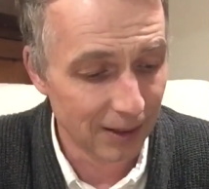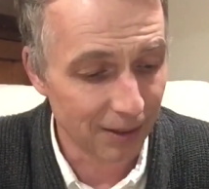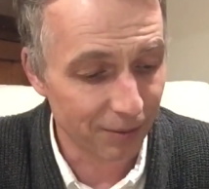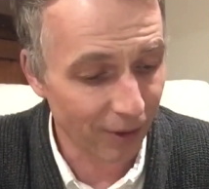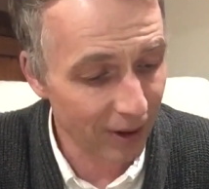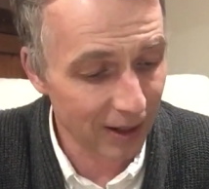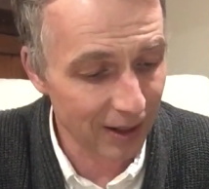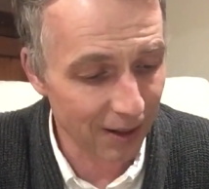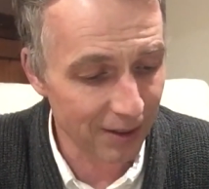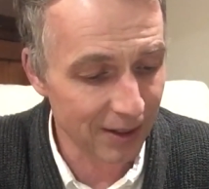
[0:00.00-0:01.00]
And
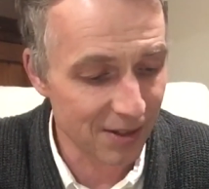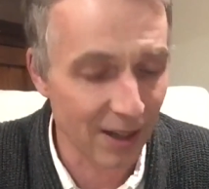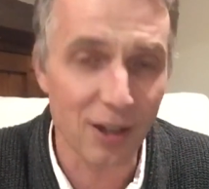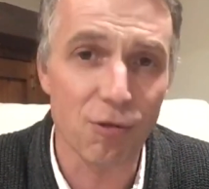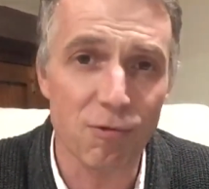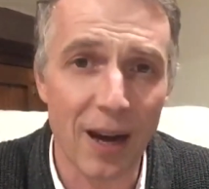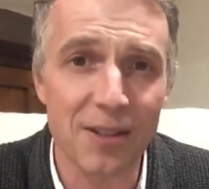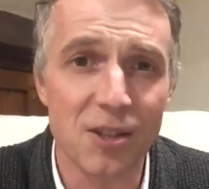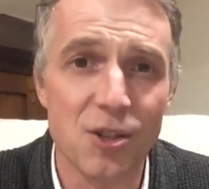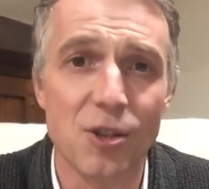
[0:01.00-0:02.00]
finally, I think there's that
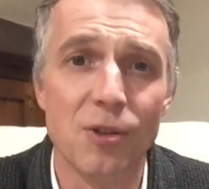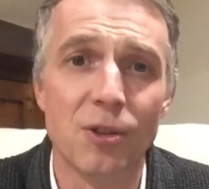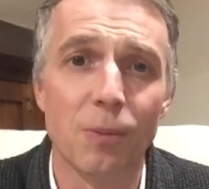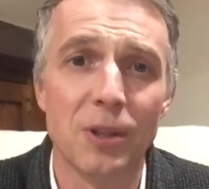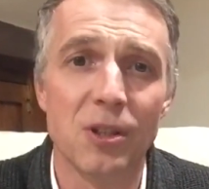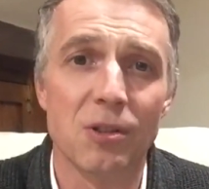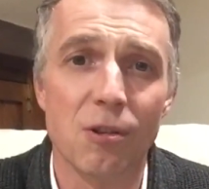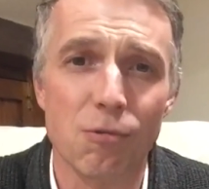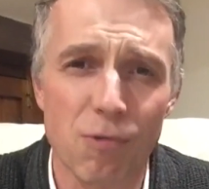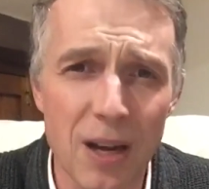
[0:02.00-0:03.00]
gratitude, that we're just
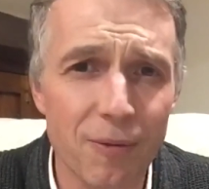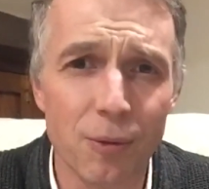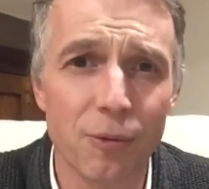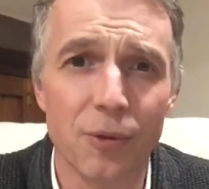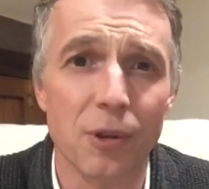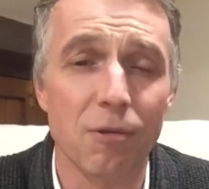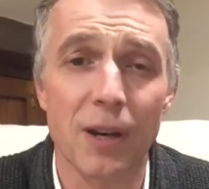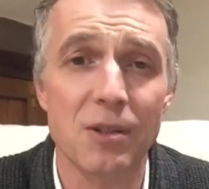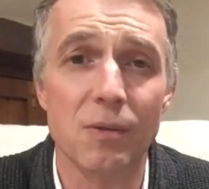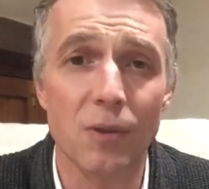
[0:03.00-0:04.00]
grateful for the
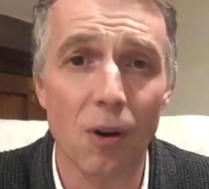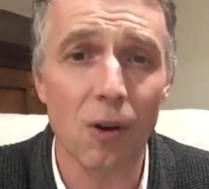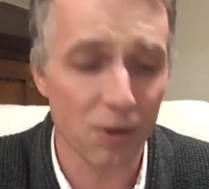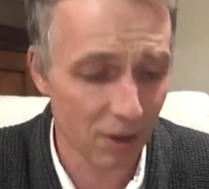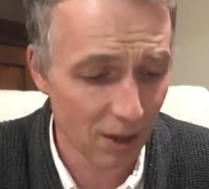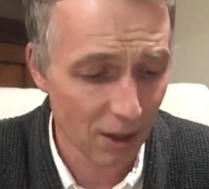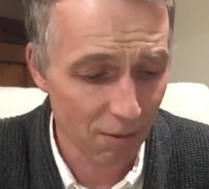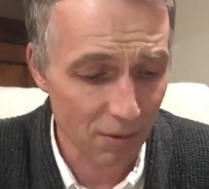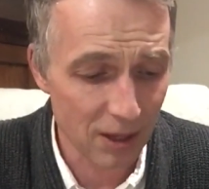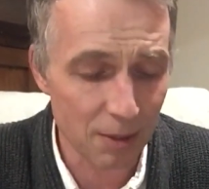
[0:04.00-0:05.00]
grace of God,
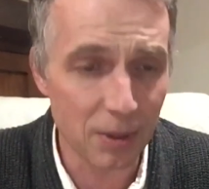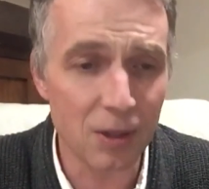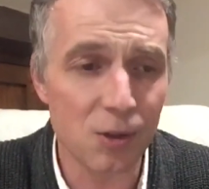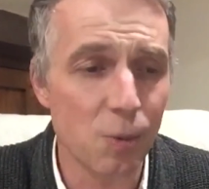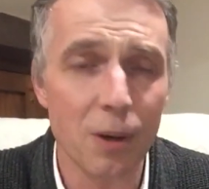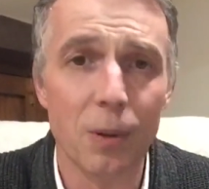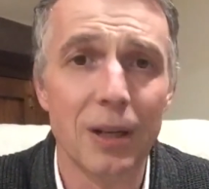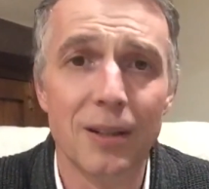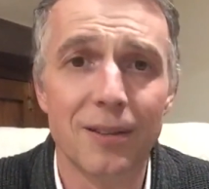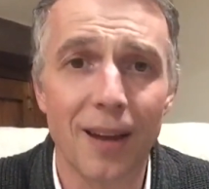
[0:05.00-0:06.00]
really, because we were
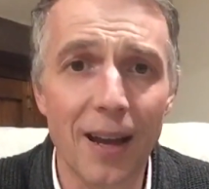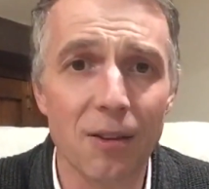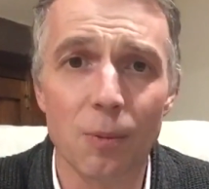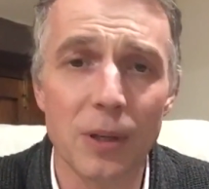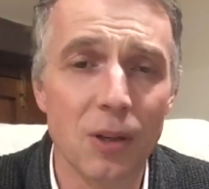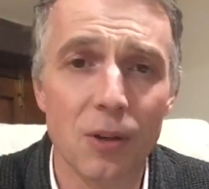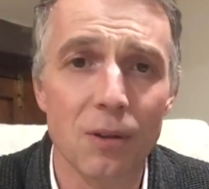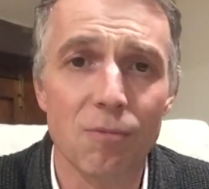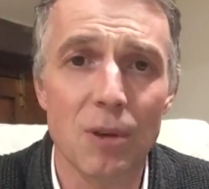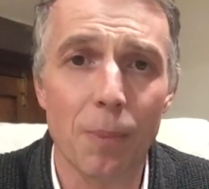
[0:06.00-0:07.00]
in a debt that we
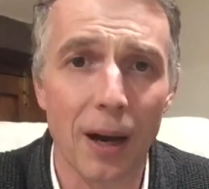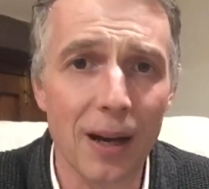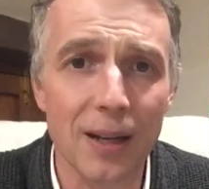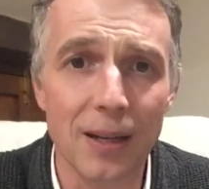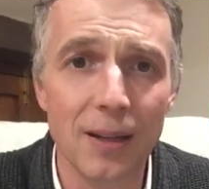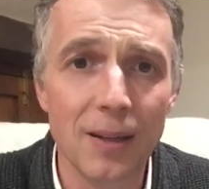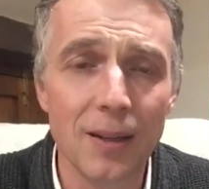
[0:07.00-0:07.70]
couldn't repay.